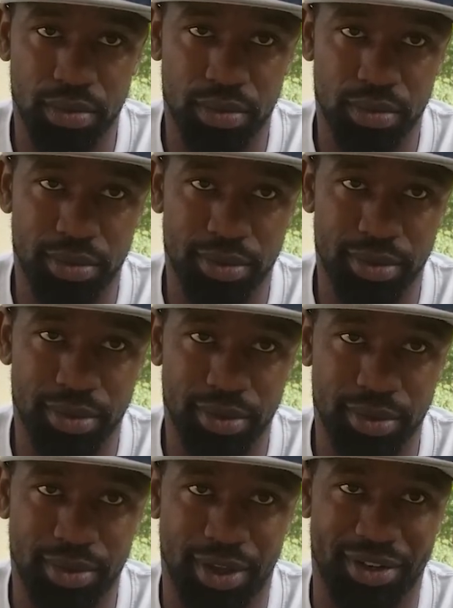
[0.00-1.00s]
Who should,
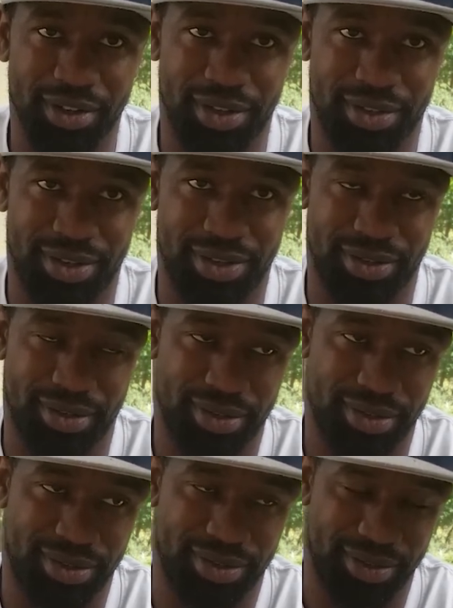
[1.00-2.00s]

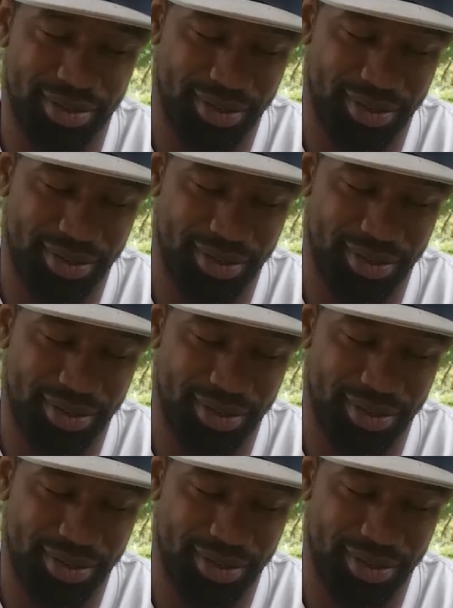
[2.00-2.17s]
find something